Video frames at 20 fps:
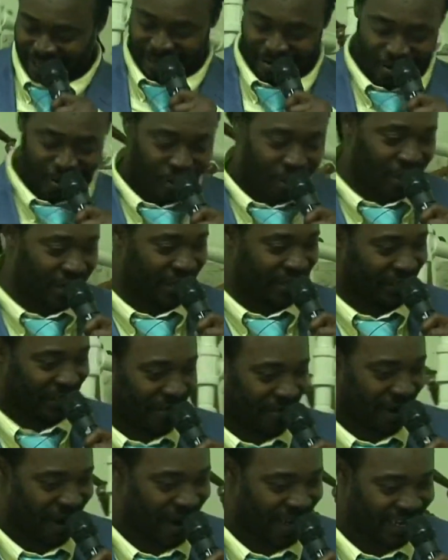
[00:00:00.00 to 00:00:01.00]
God is
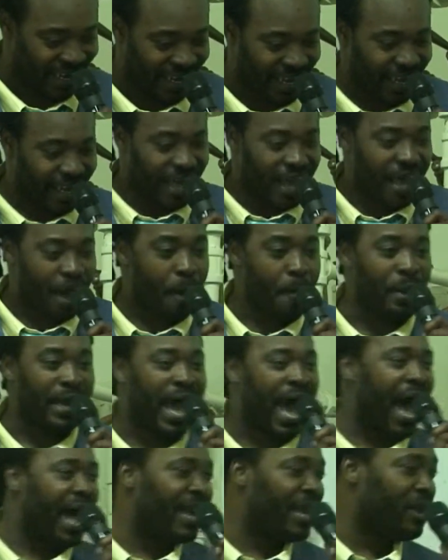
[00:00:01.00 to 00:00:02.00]
great. I mean,
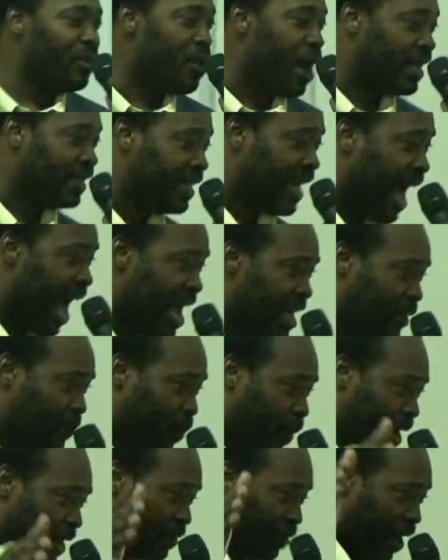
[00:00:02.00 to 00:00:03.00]
hallelujah is the highest
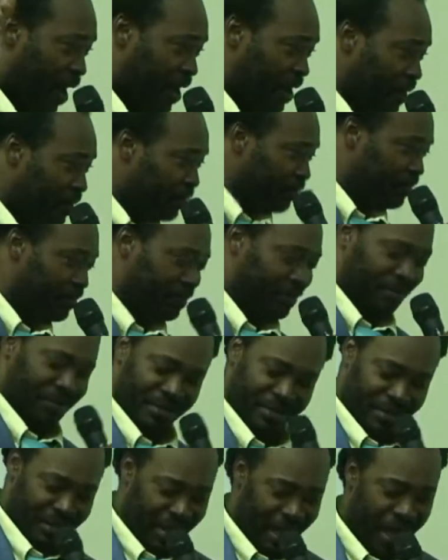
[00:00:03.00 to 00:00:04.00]
praise, right?
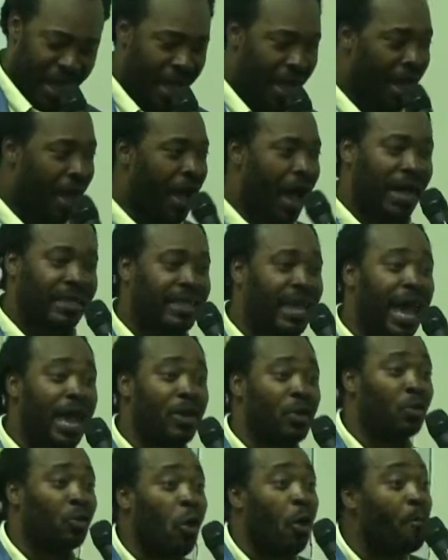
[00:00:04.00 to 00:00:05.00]
I
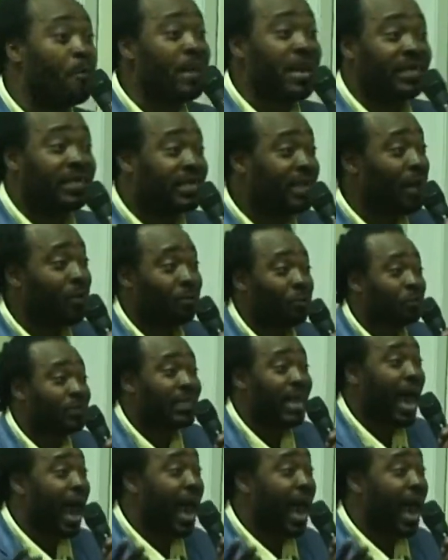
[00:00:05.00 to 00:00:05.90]
tell you, don't be ashamed to say